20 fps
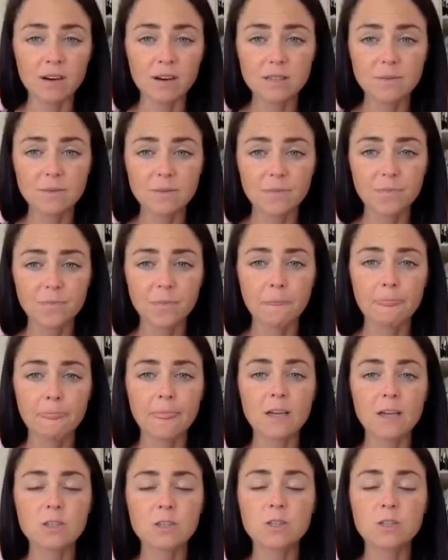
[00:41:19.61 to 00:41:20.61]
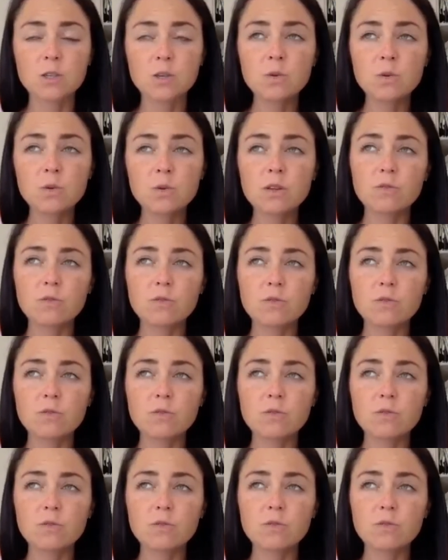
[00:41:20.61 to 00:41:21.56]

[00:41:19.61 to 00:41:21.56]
to be smart, do the research,